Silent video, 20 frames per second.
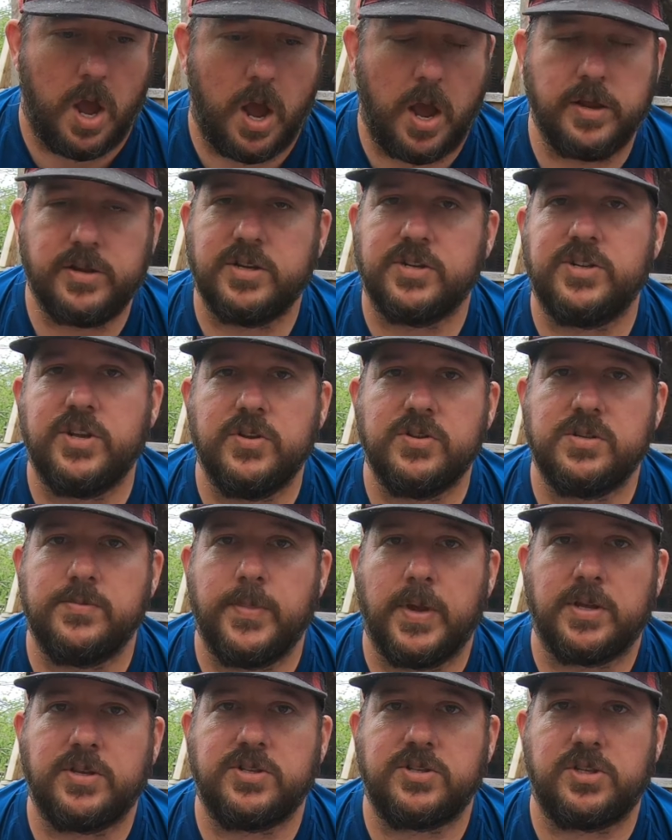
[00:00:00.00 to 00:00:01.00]
I just use a
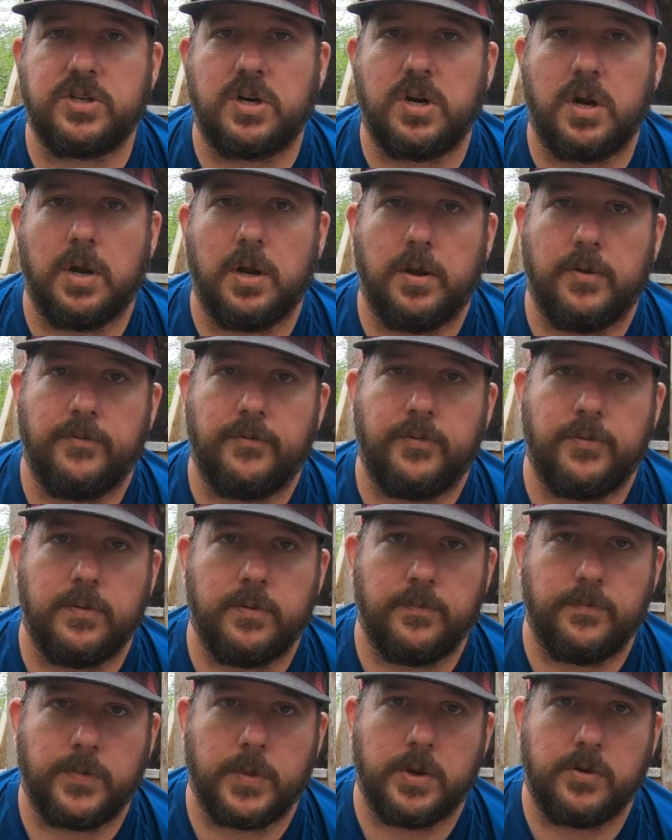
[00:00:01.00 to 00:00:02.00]
mixture of
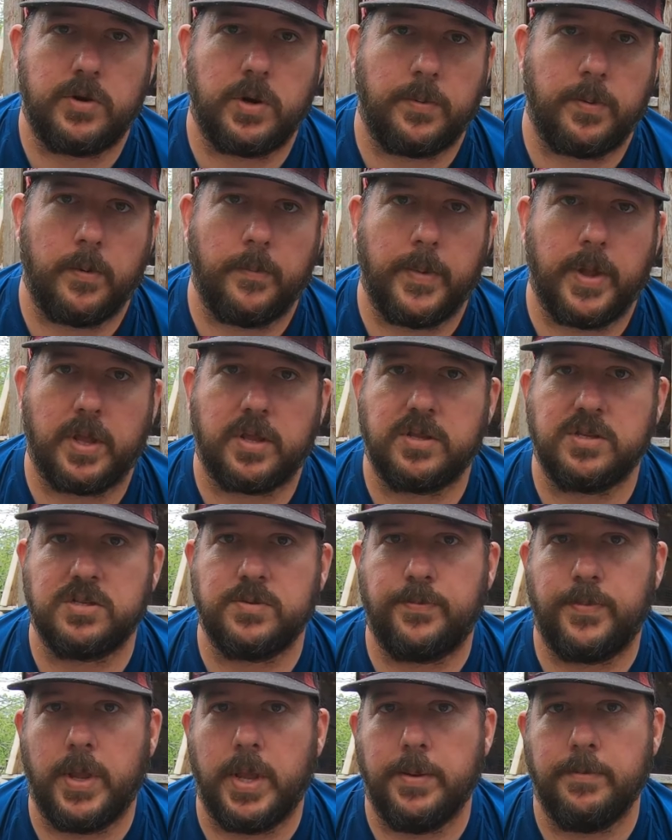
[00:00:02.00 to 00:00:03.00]
triple
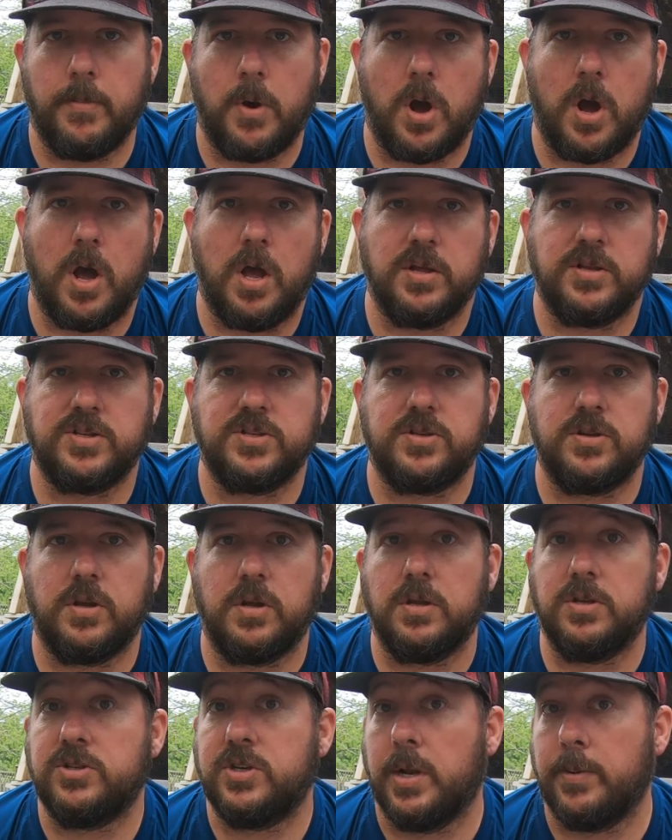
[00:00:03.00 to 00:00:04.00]
mix, peat moss,
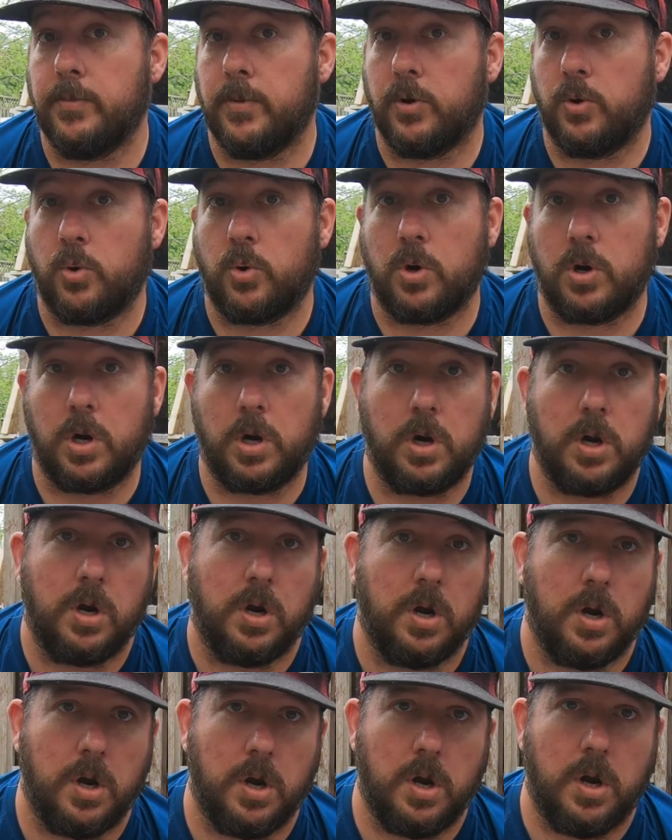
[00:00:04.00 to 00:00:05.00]
sheet manure,
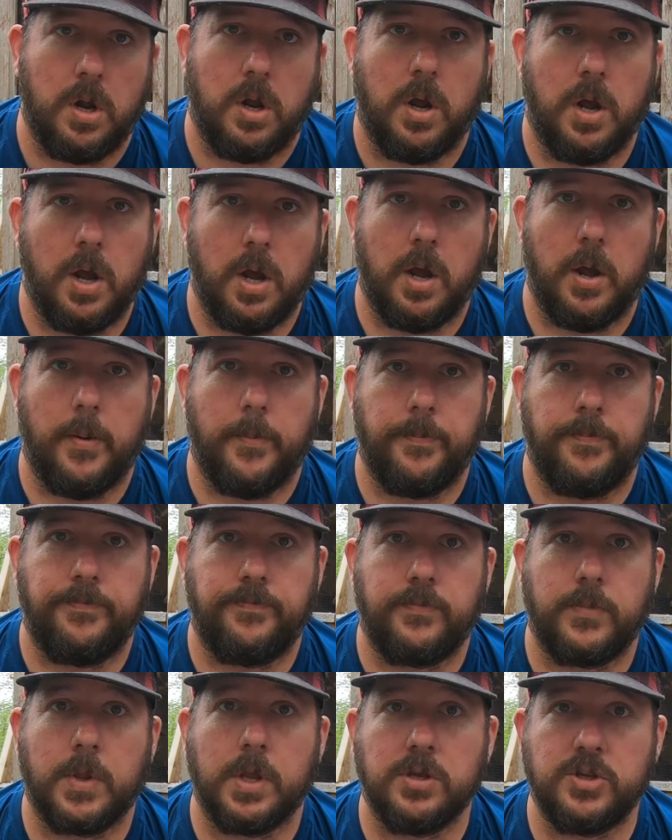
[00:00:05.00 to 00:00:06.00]
um,
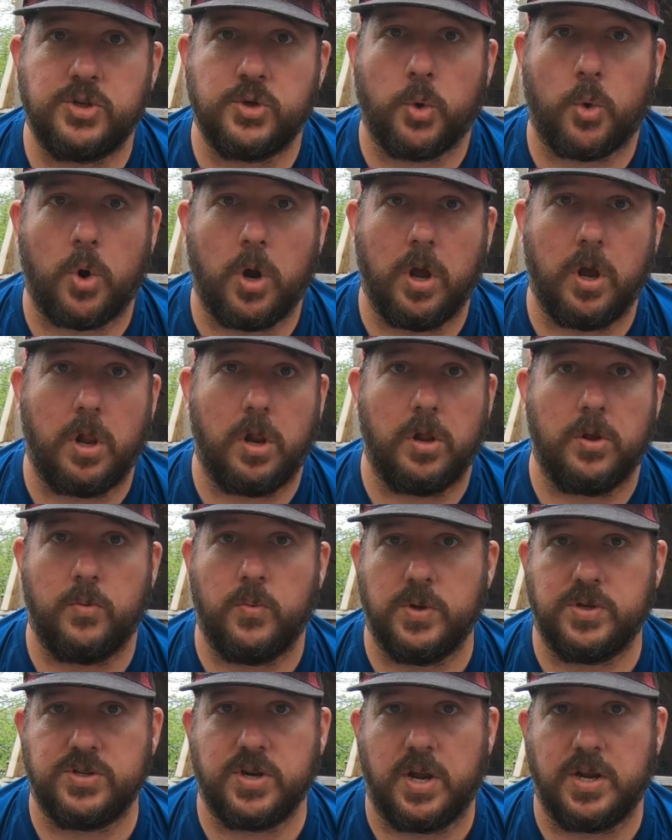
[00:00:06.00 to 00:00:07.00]
soil,
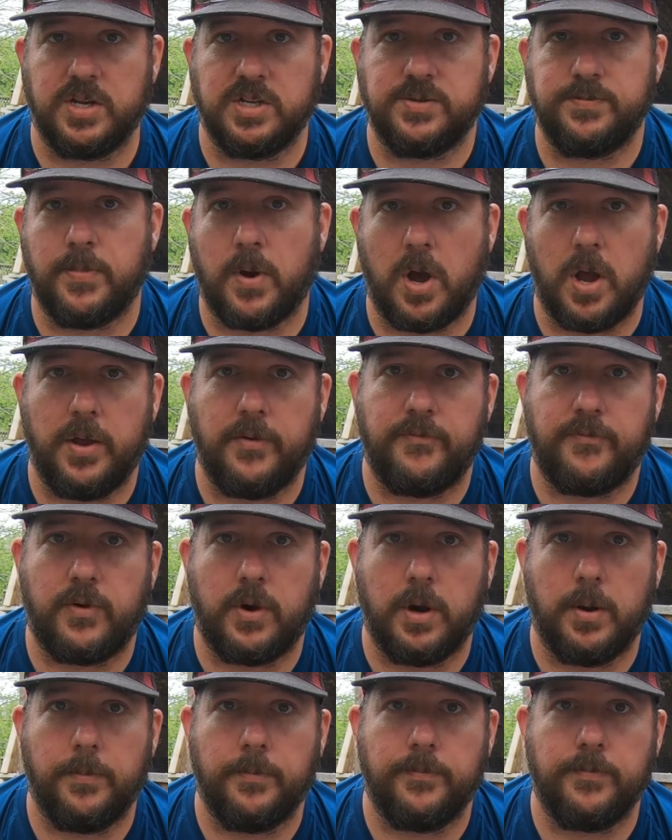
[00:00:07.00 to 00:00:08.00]
which I just buy
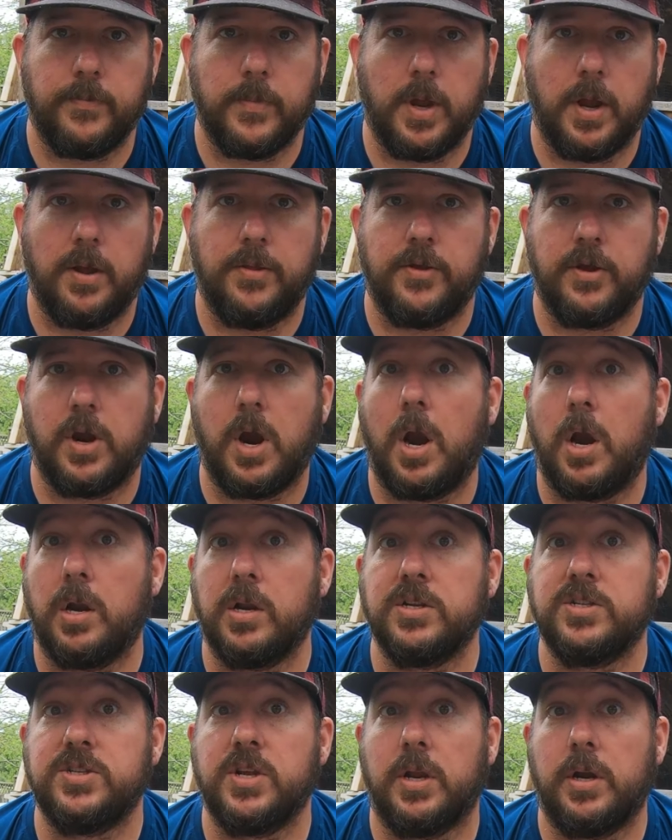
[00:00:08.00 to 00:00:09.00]
from uh, the
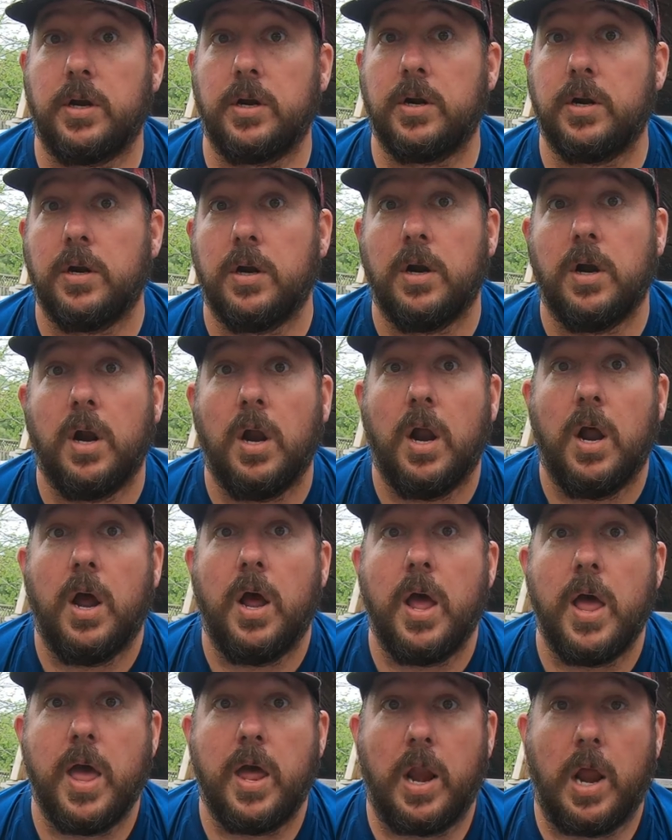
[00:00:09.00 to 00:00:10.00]
garden center,
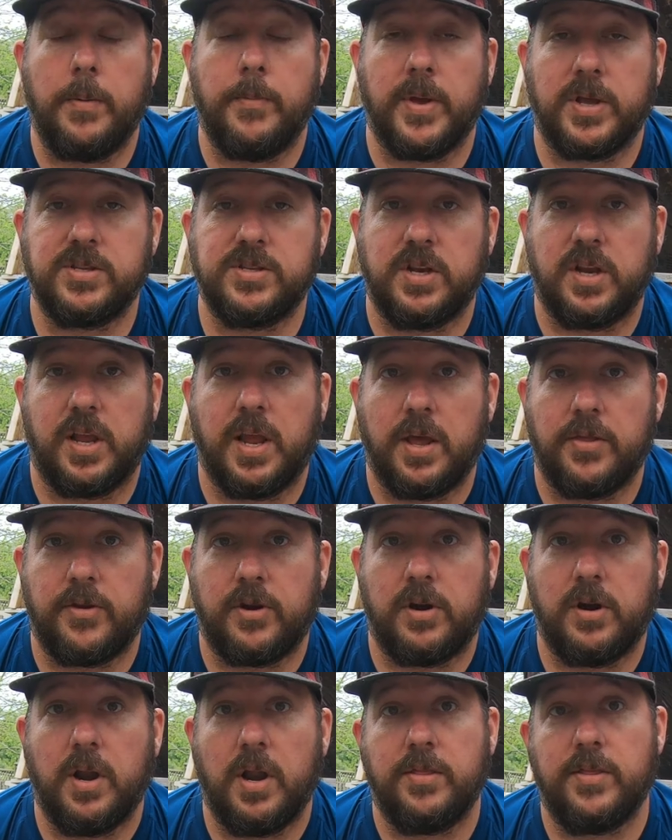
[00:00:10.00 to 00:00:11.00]
and I mix
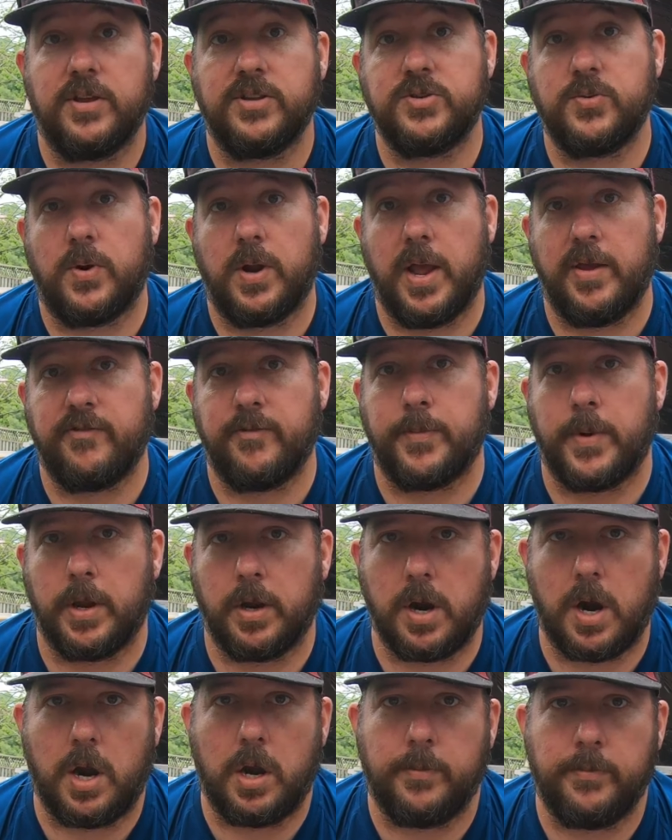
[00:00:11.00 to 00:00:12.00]
together. And that's what I have in
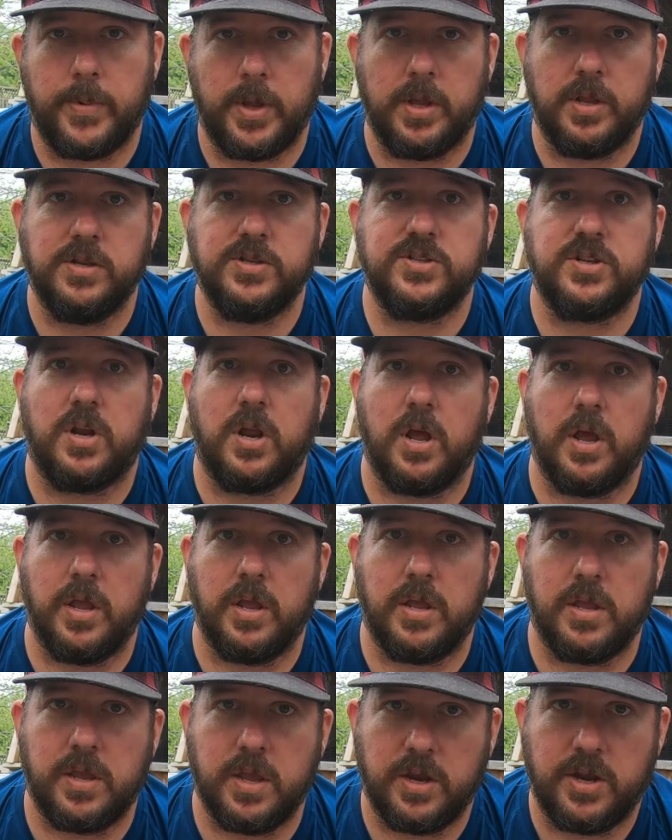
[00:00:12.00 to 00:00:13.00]
my garden beds, and
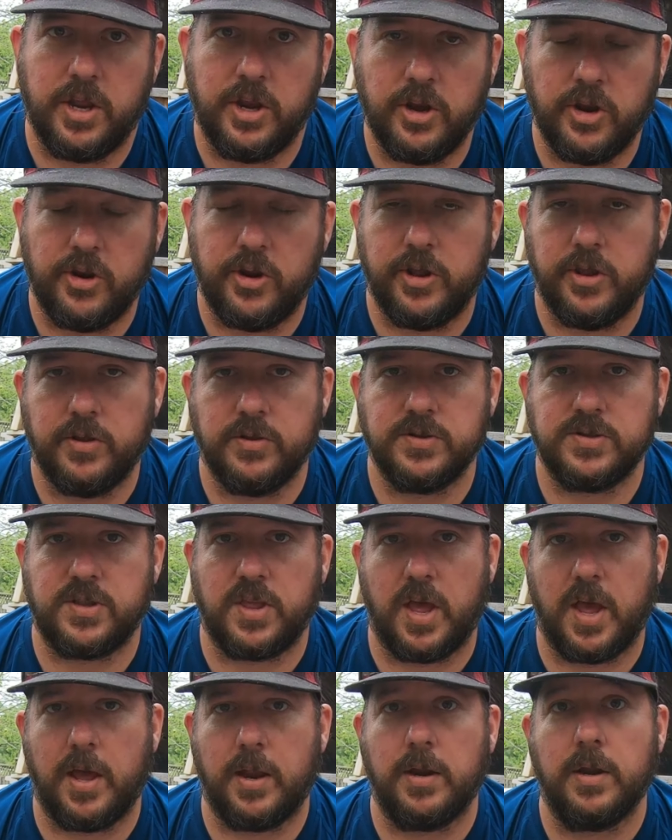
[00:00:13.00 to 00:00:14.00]
I continue to use
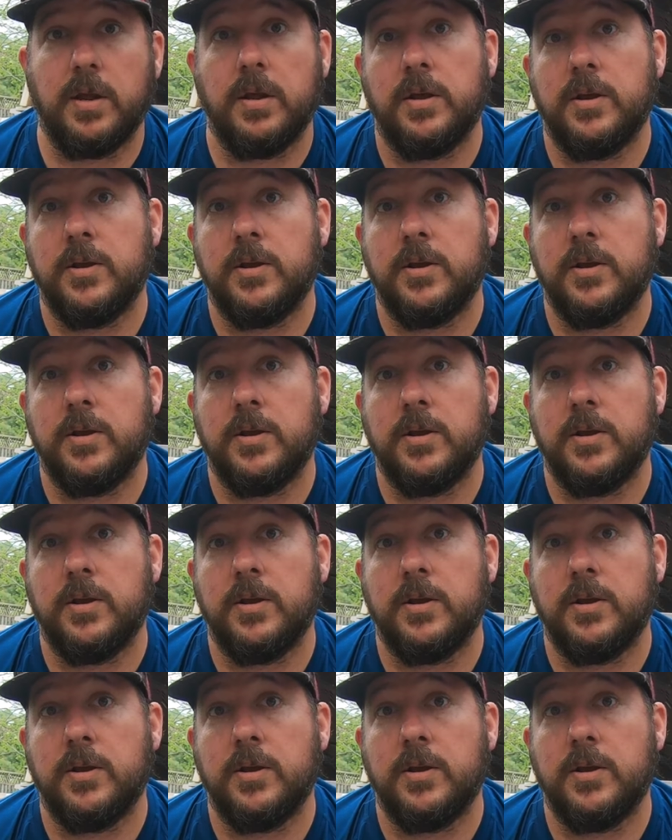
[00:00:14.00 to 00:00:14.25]
that.